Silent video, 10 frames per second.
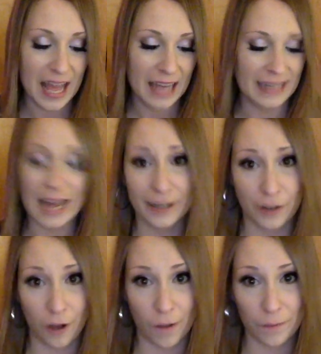not at
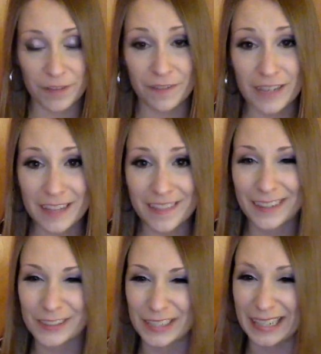all if anything
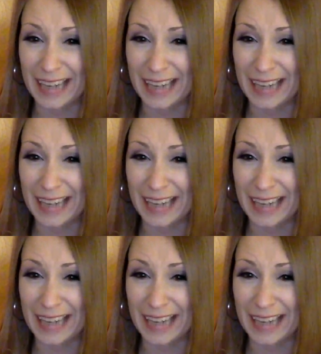there's like an